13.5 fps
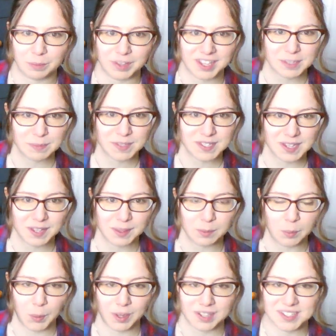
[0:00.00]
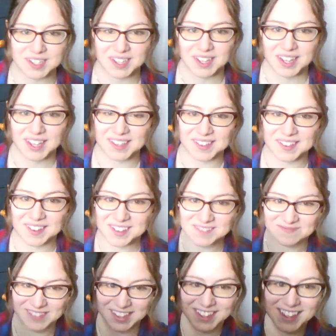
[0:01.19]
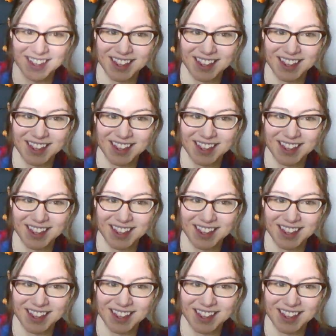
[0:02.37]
but that's beside the point. He got me